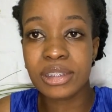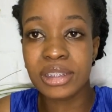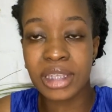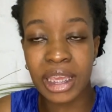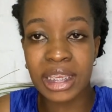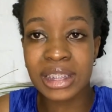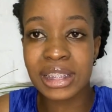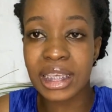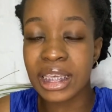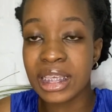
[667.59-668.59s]
days
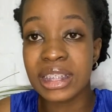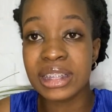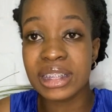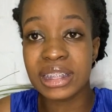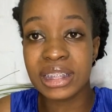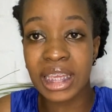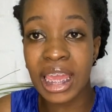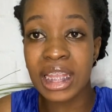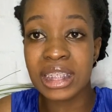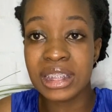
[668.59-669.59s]
is
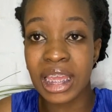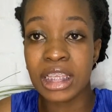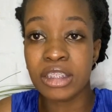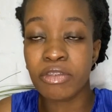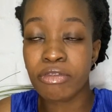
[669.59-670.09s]
10 days